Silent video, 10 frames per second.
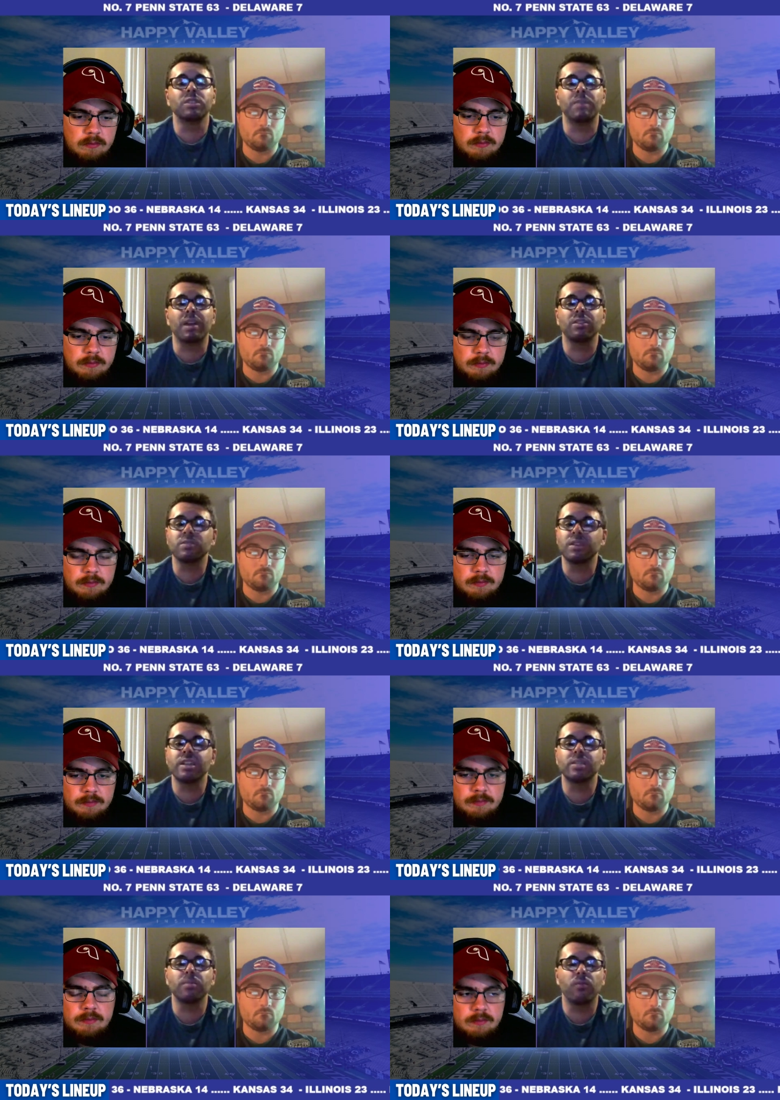Speaker 1: You expect
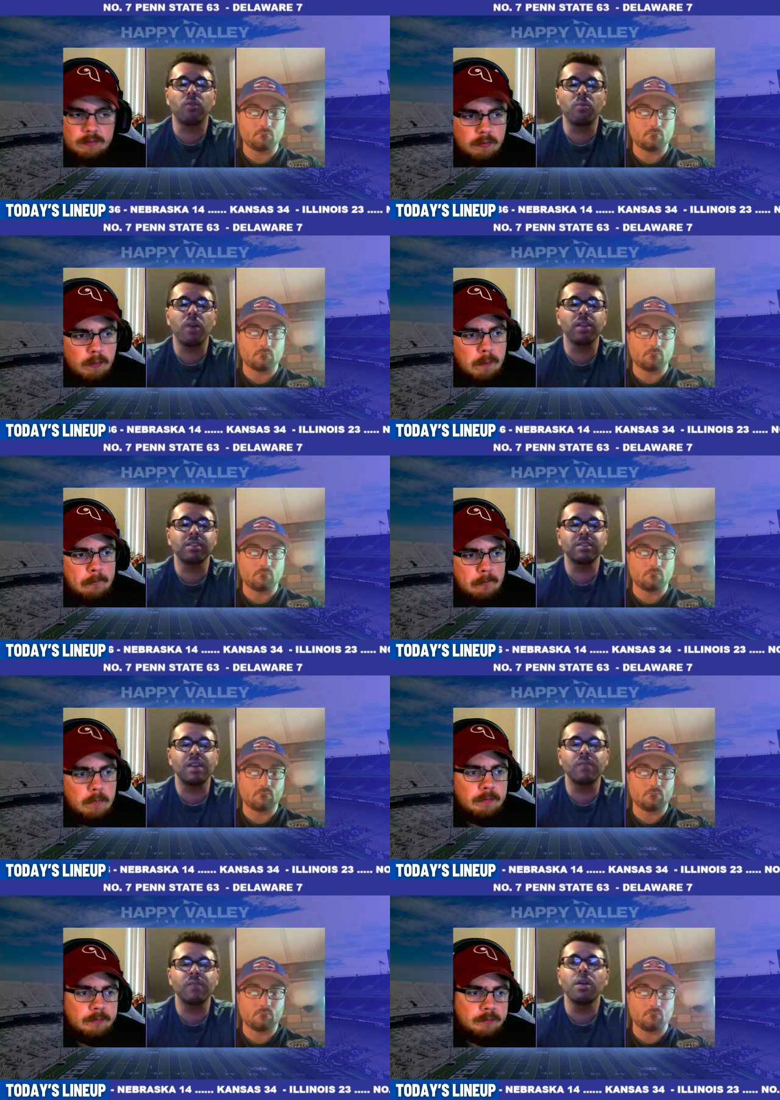those guys to perform well at
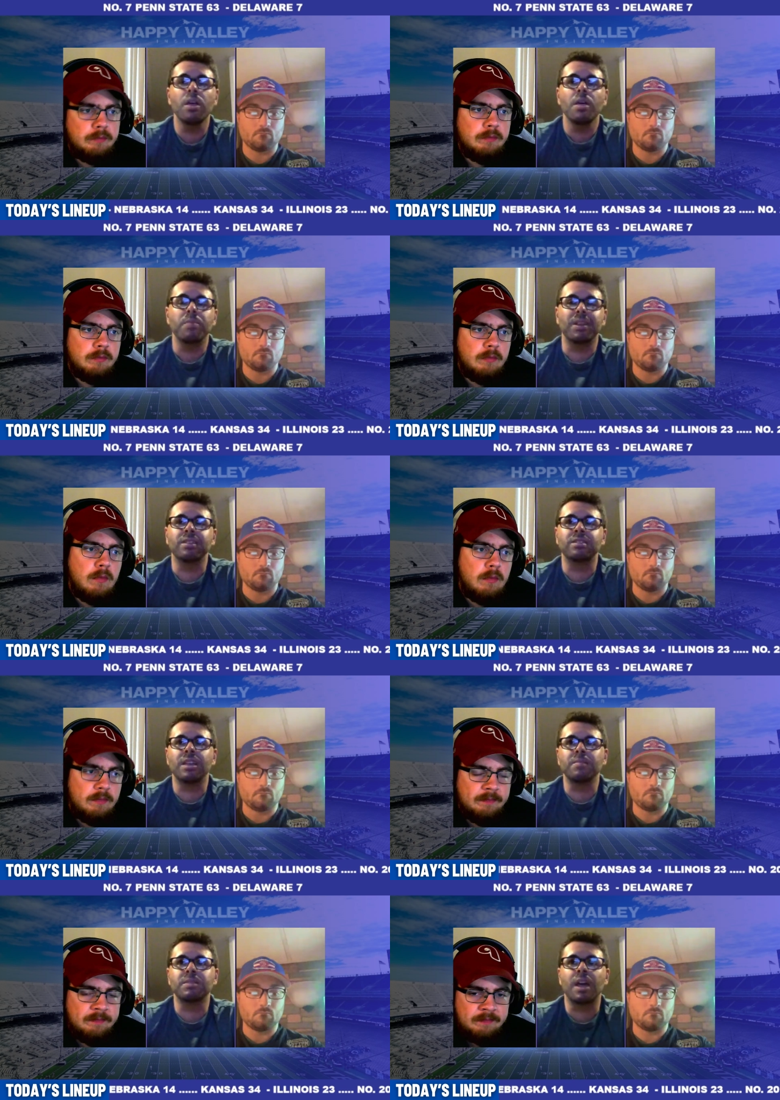this level, but at
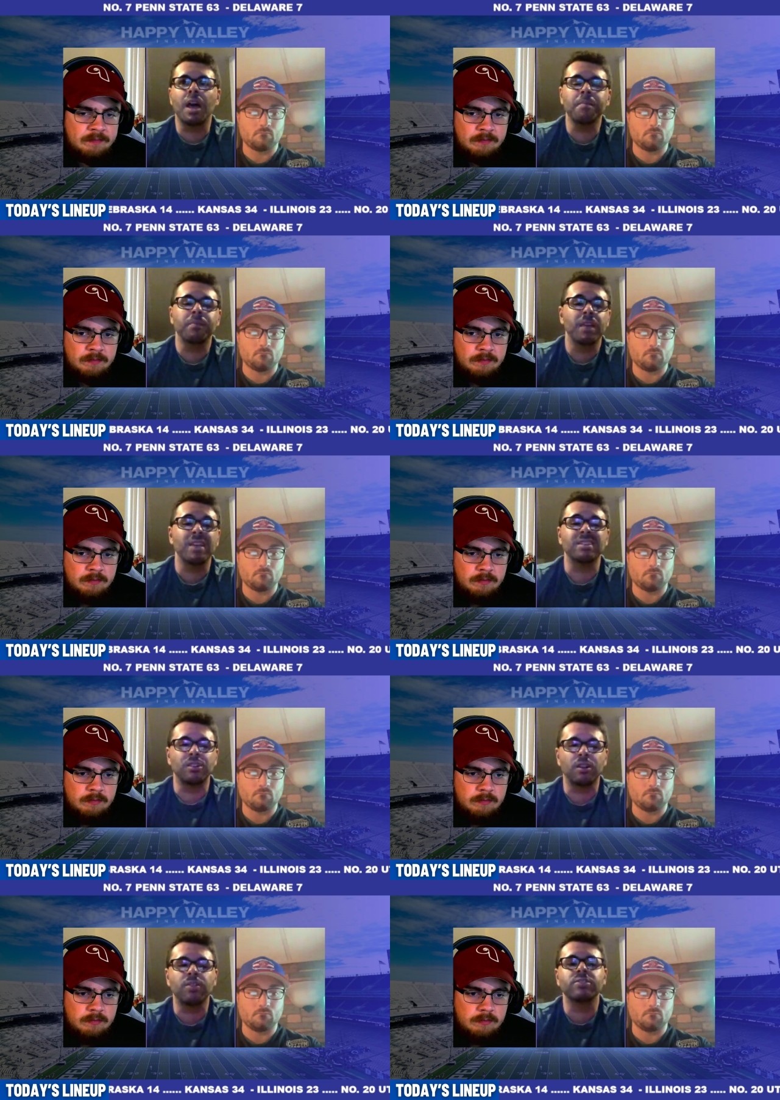the same time,
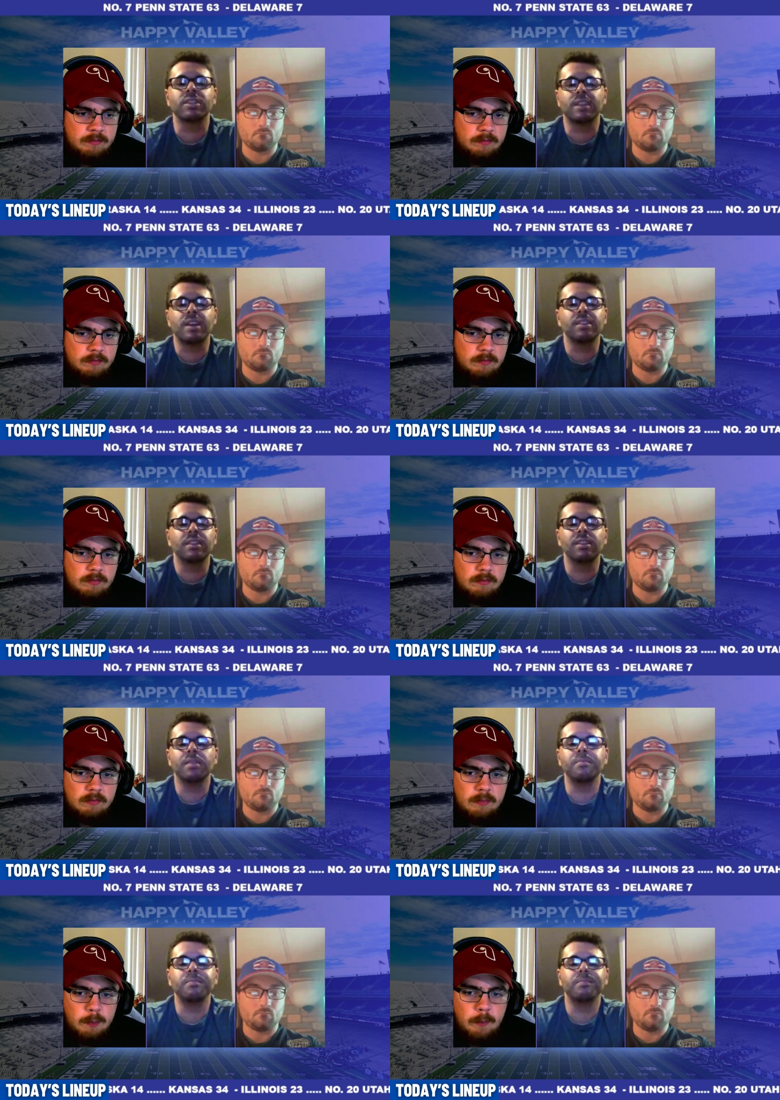it's an encouraging sign that
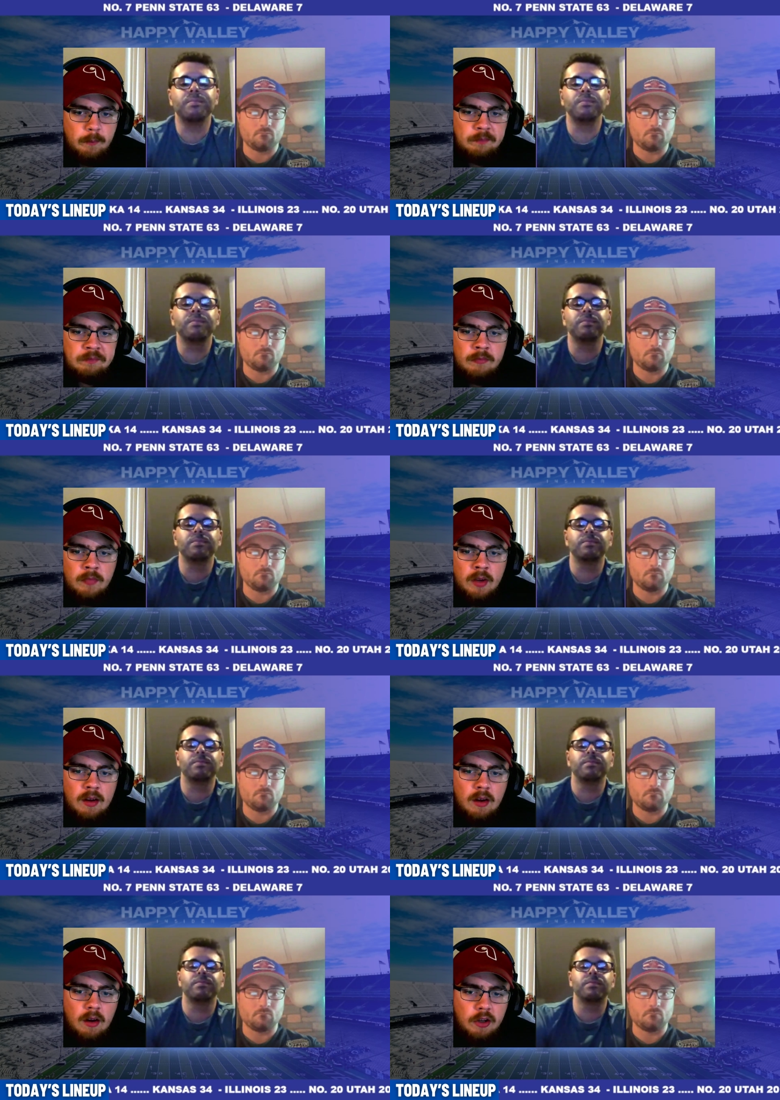they did.
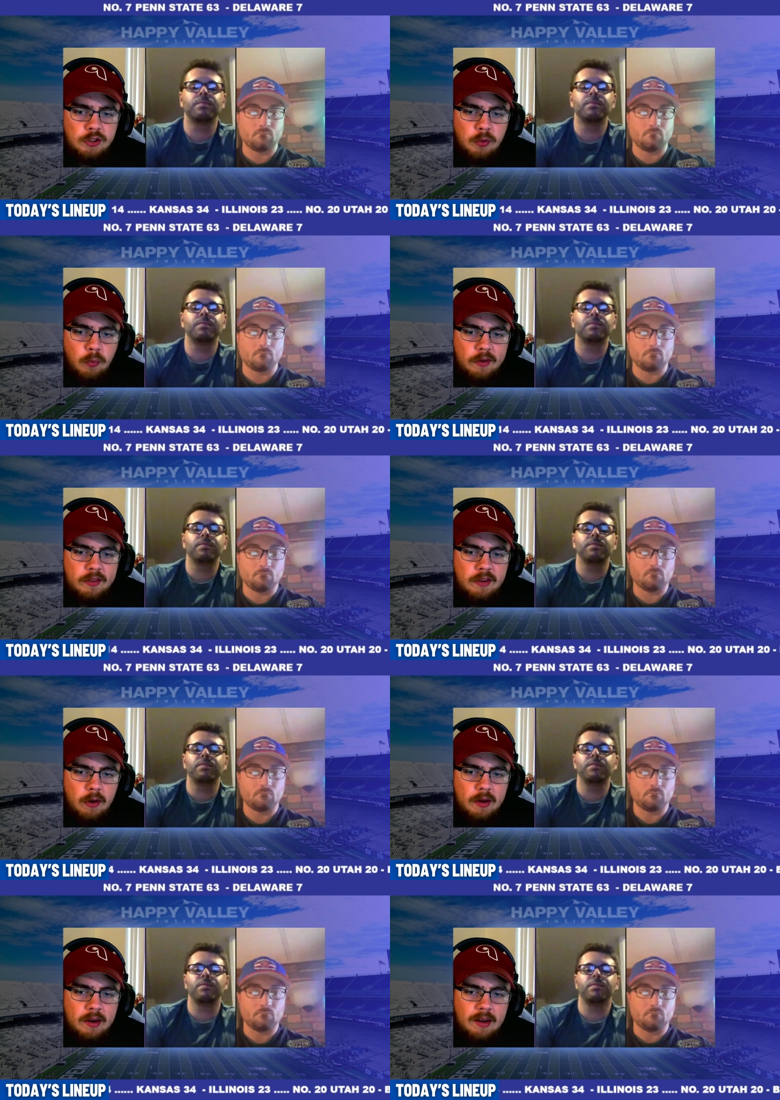
Speaker 2: Also worth
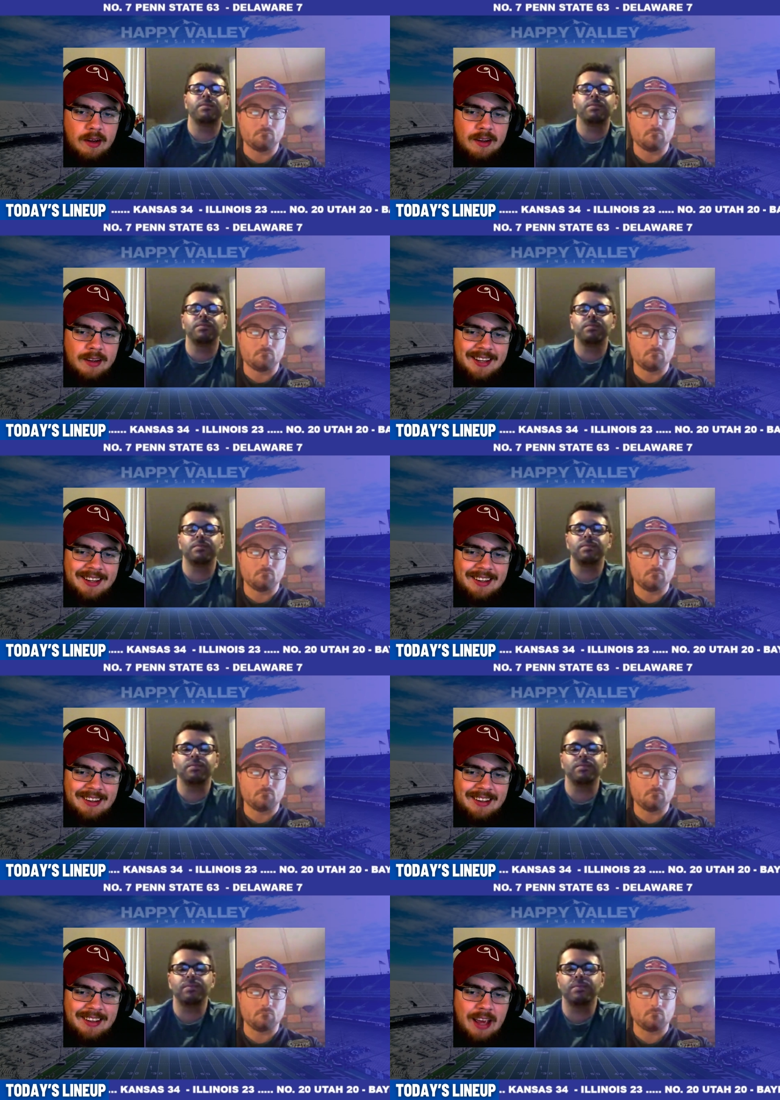noting, uh,
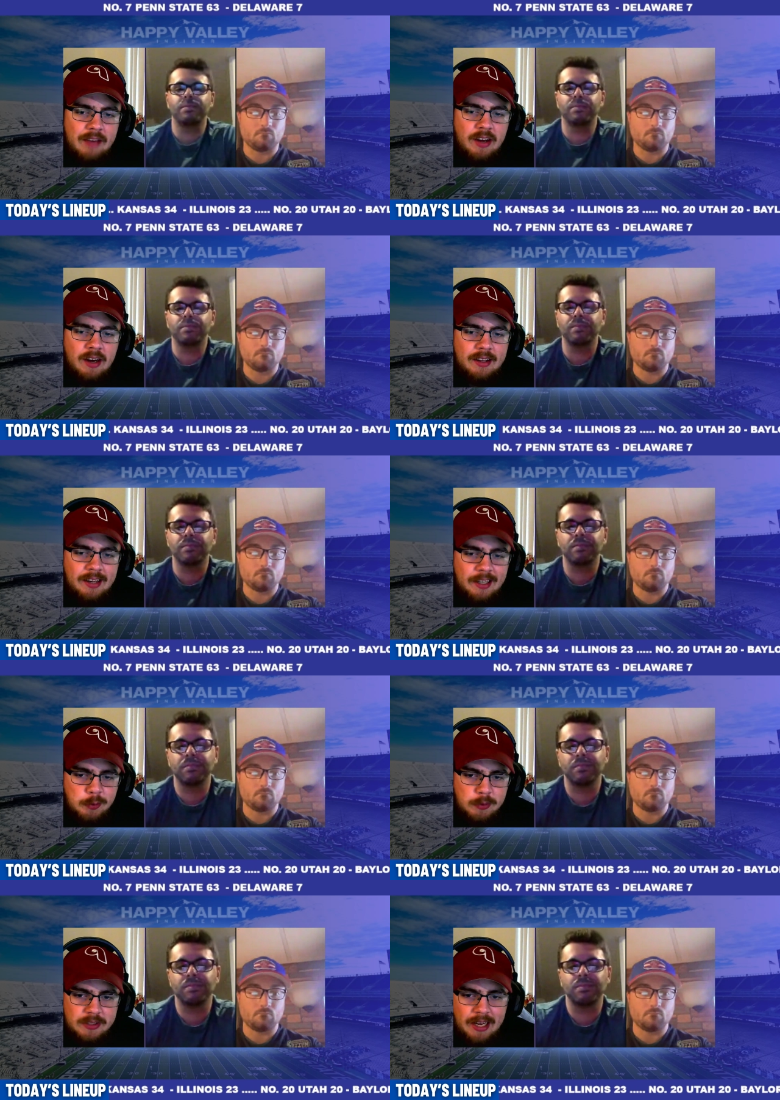Kaveion
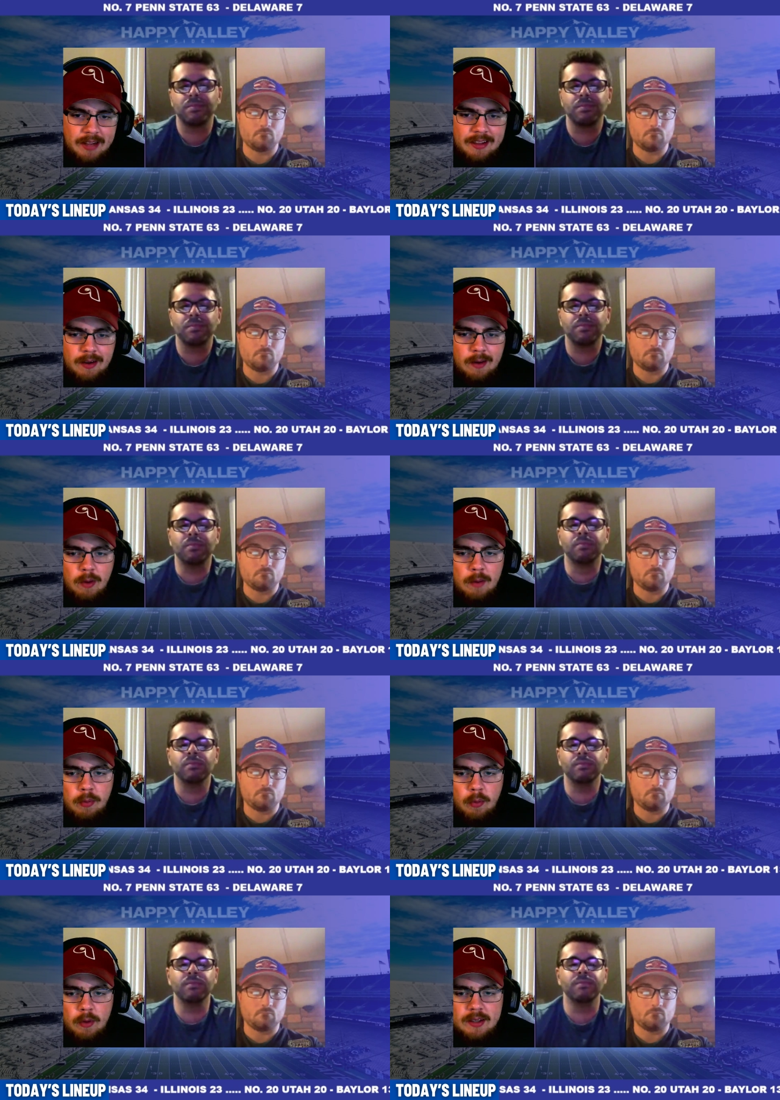Keys was out there at one
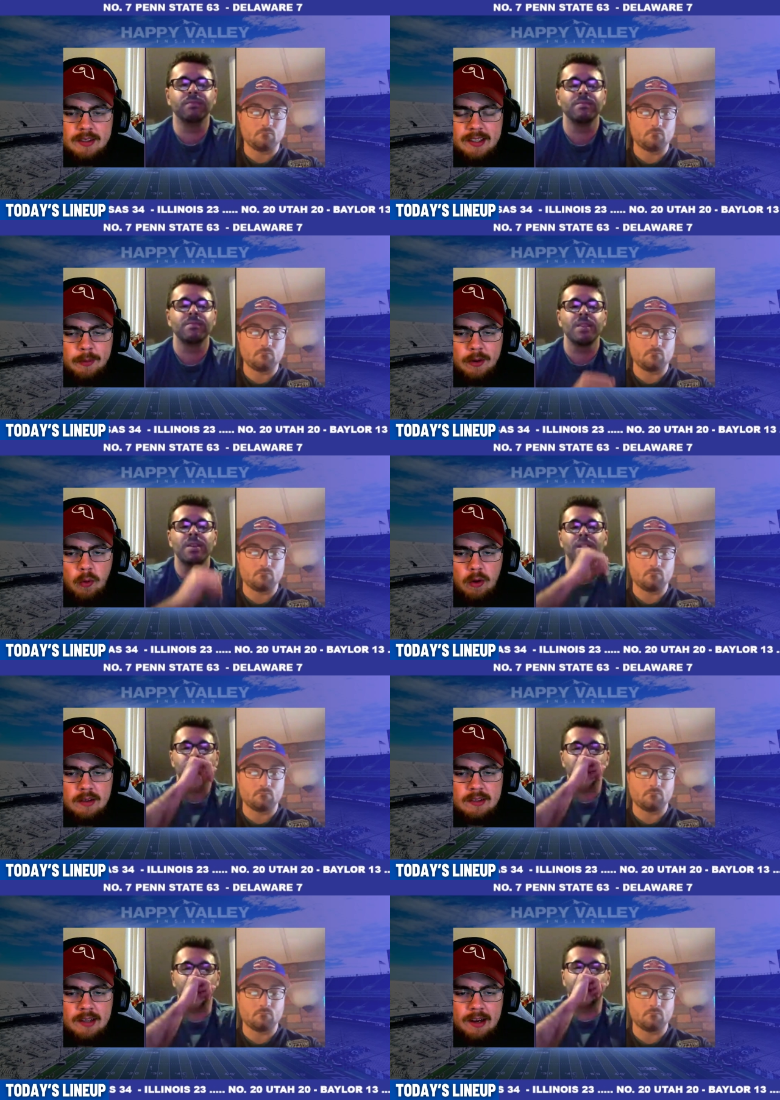point. He
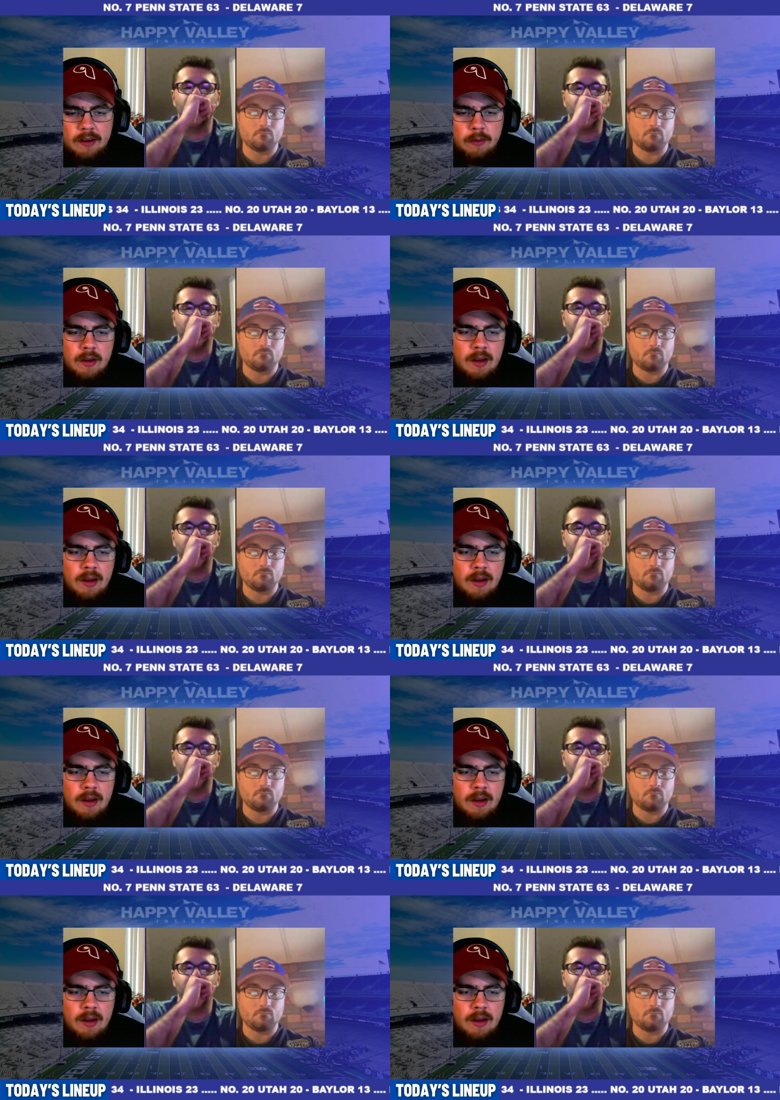recorded tackle.